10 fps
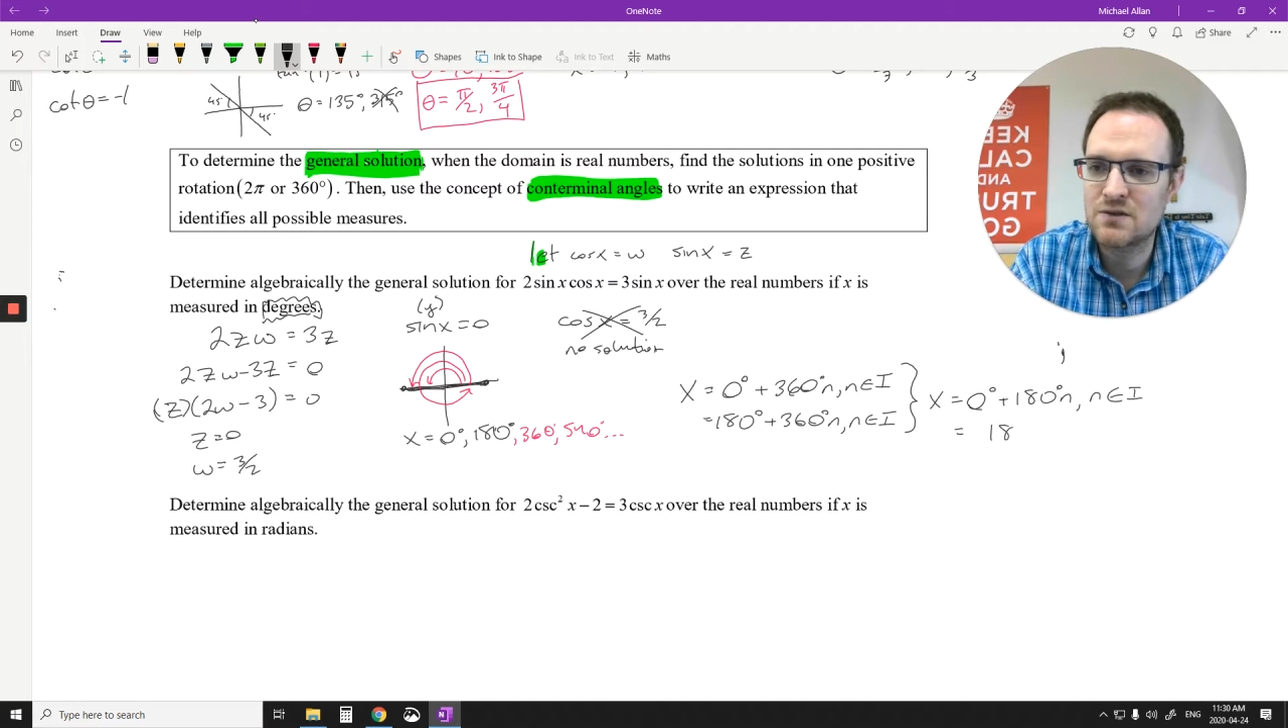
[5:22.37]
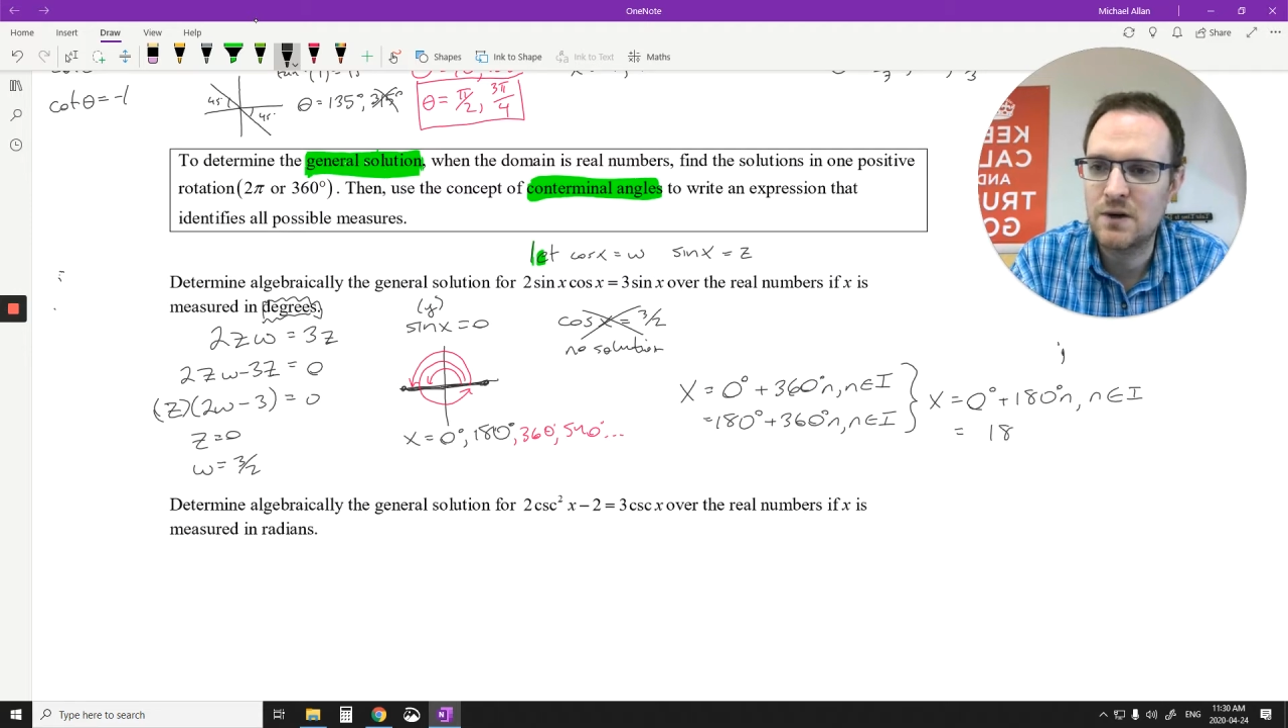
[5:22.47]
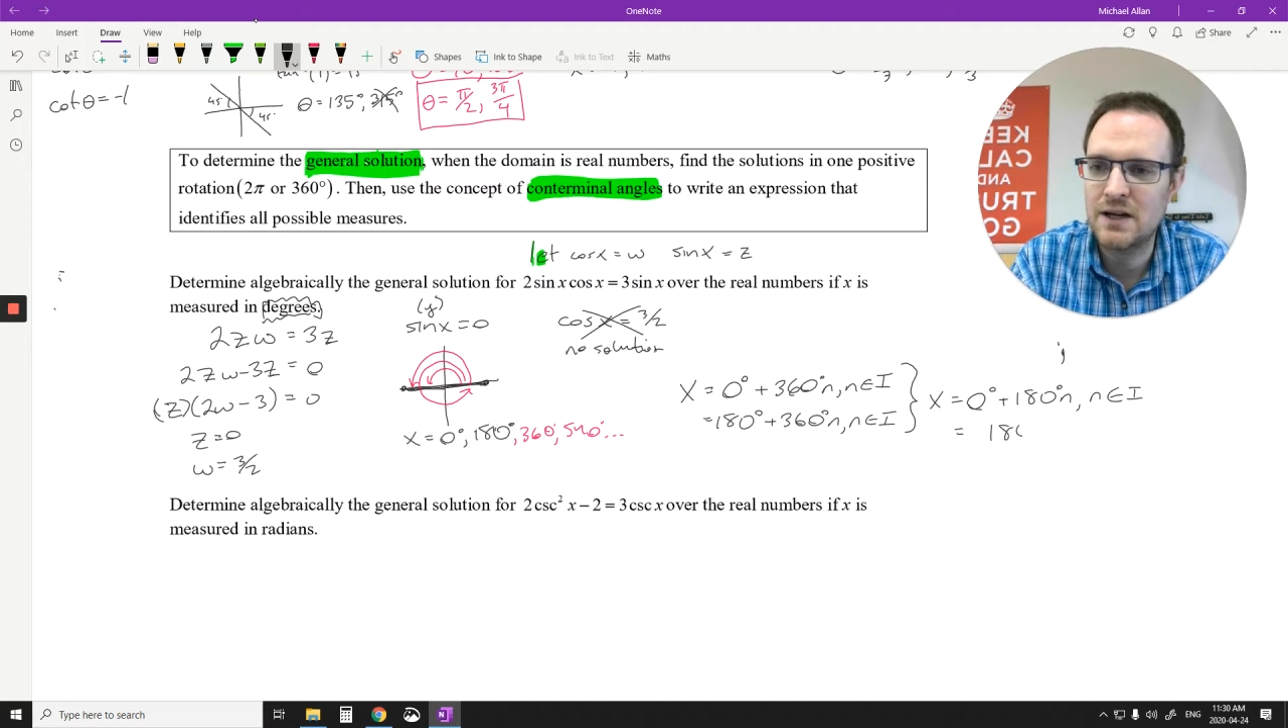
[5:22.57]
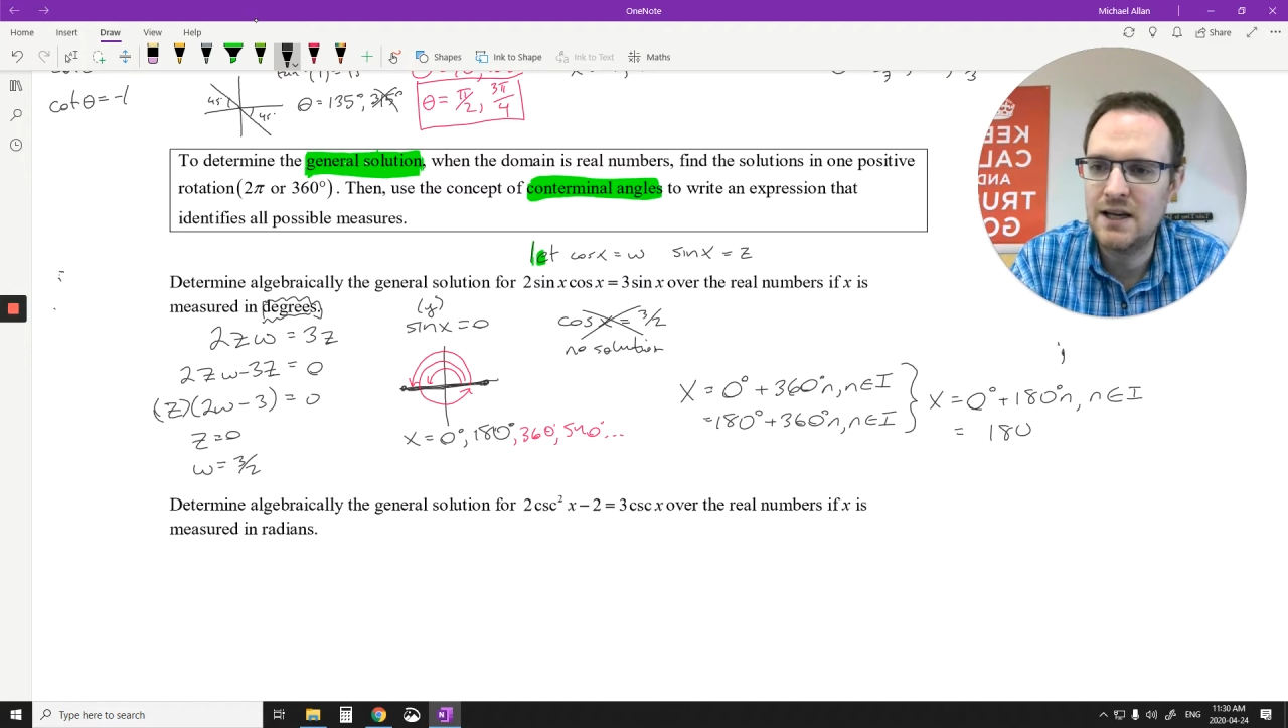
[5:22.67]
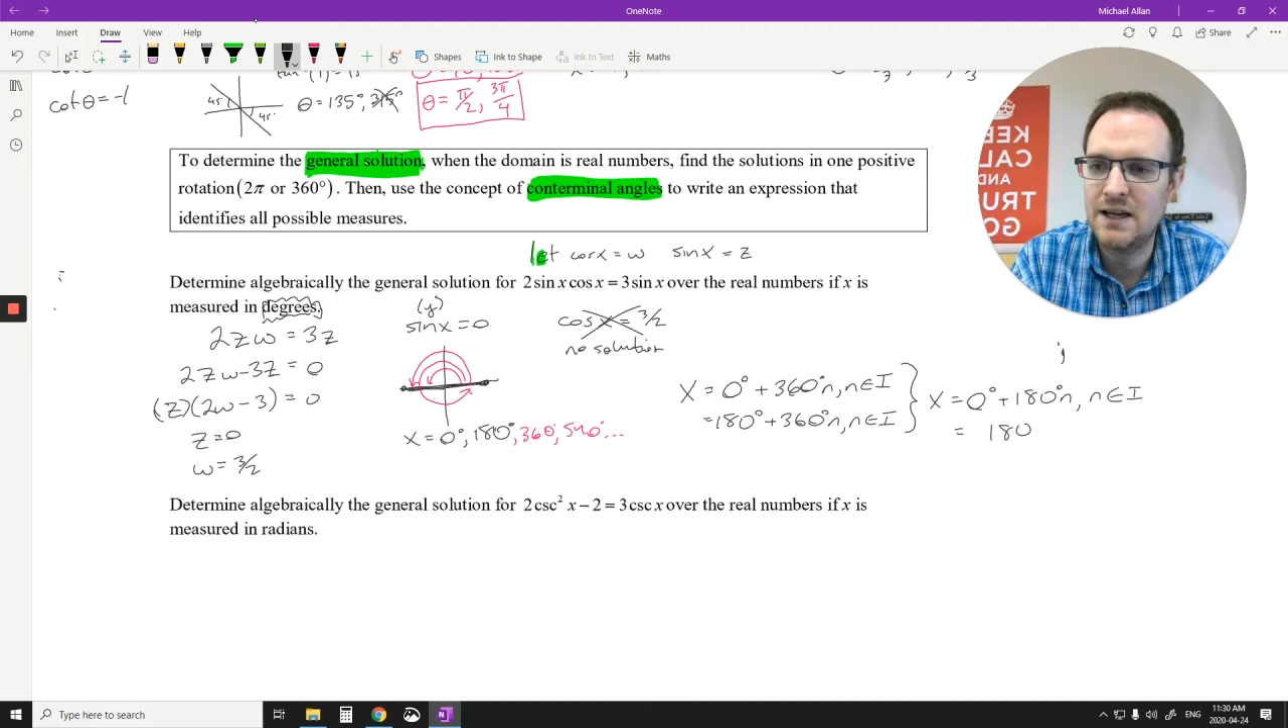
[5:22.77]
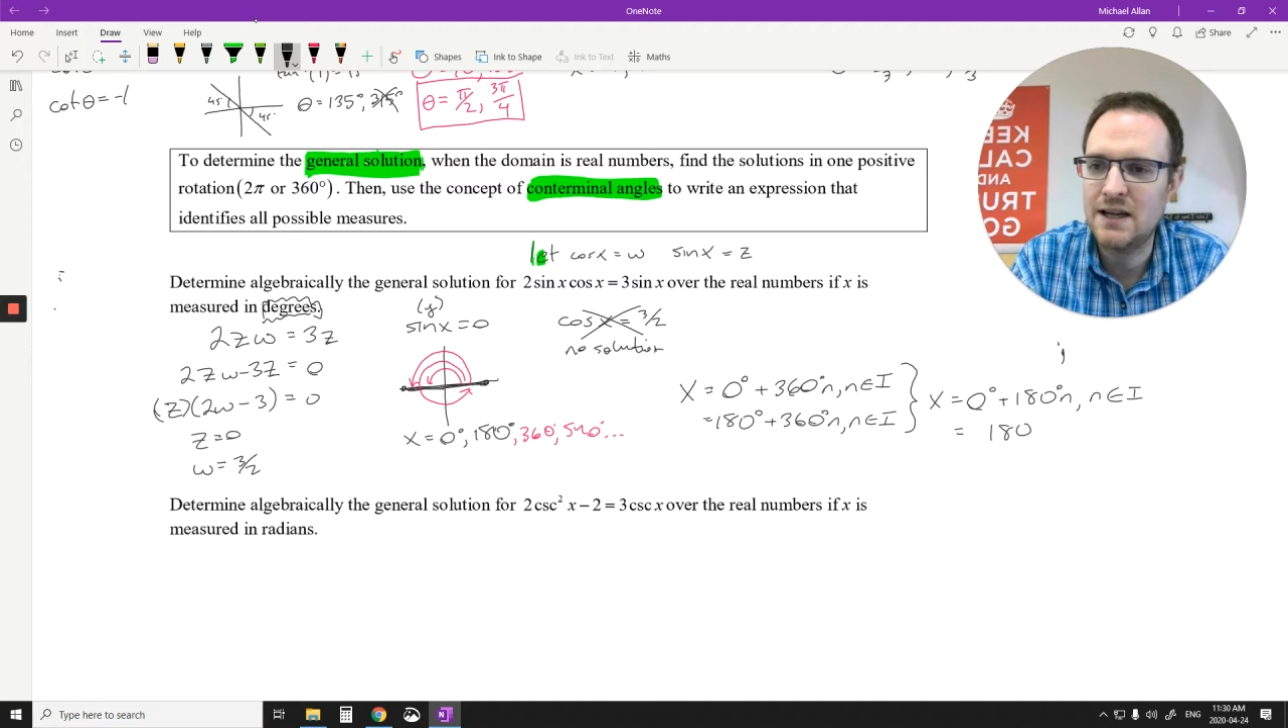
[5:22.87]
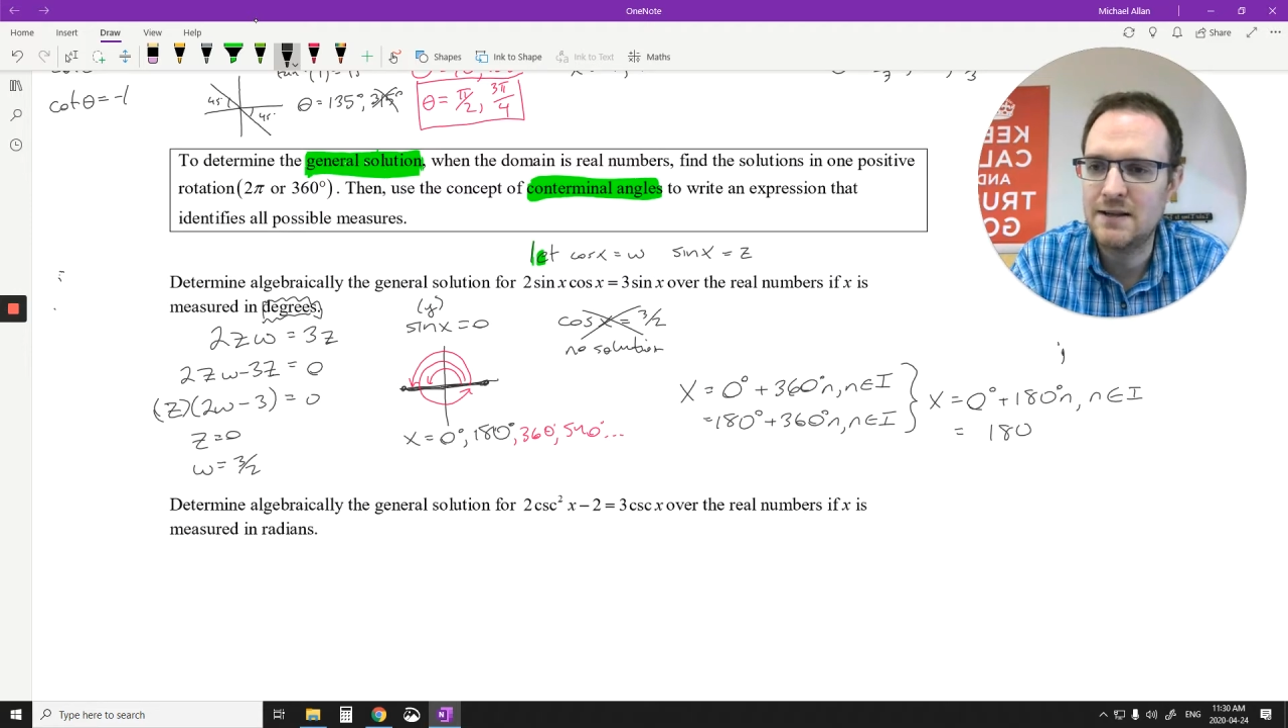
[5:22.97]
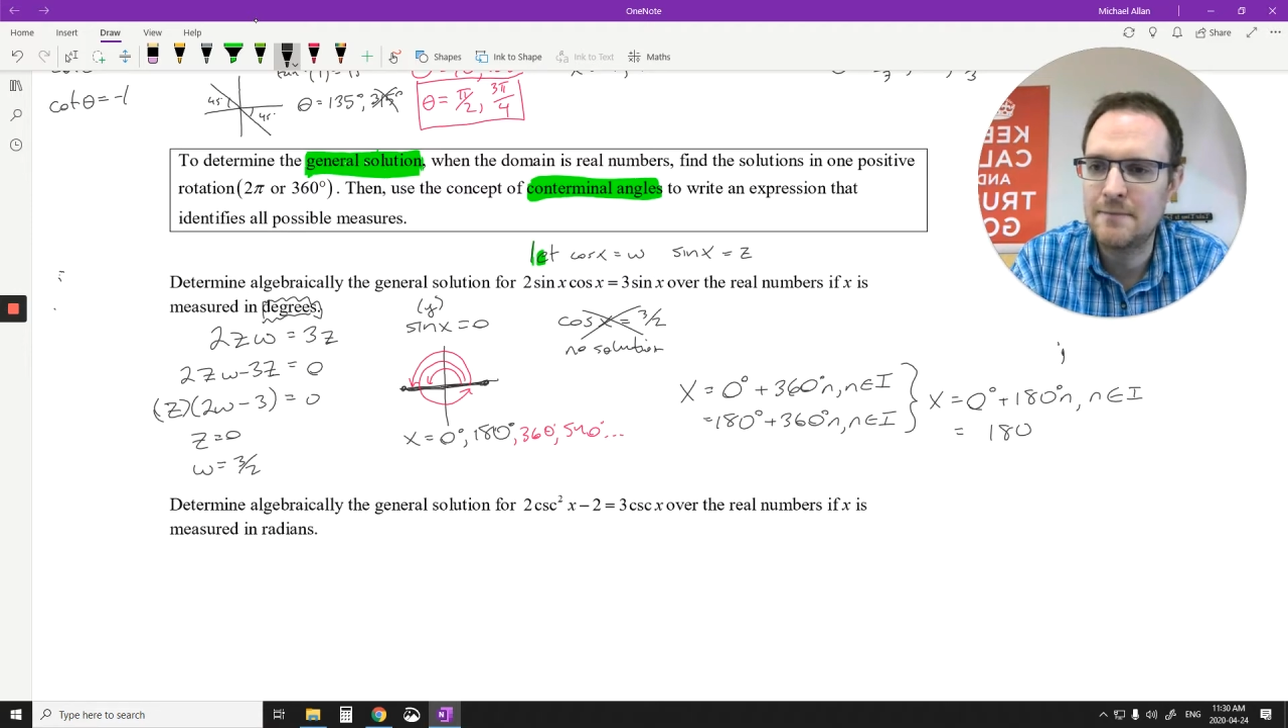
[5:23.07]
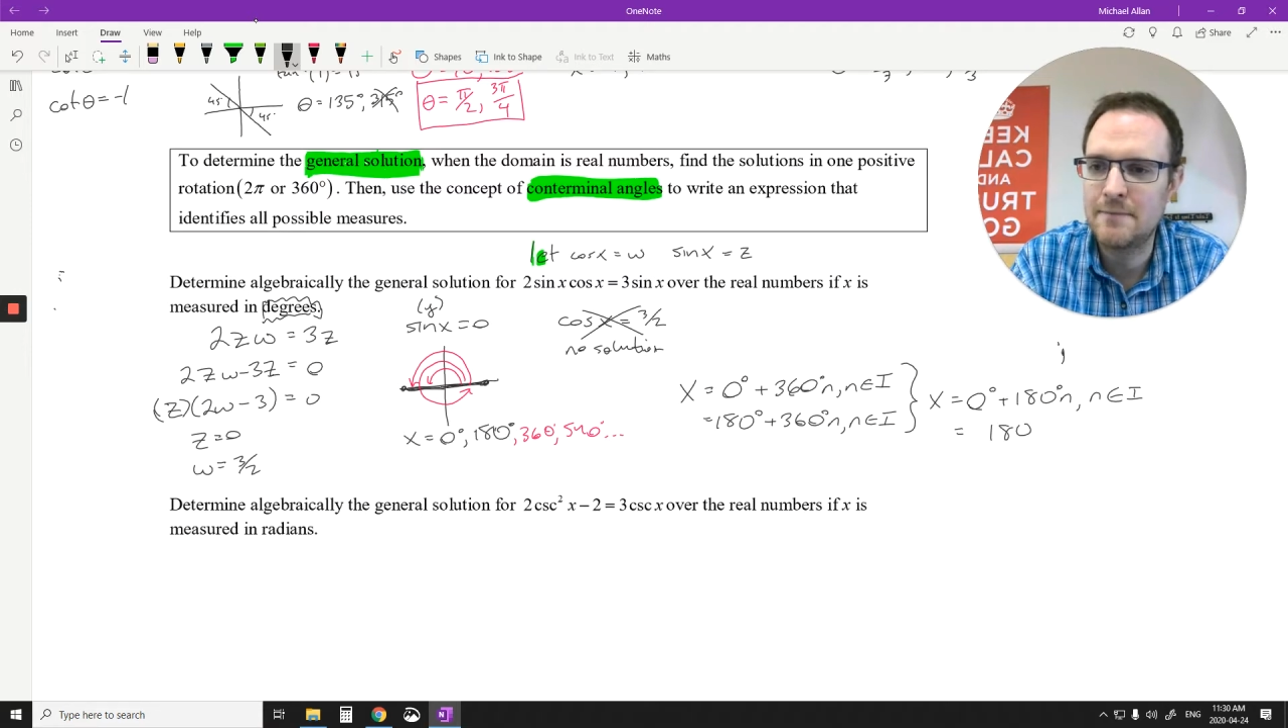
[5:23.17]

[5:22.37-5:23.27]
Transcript: 180n.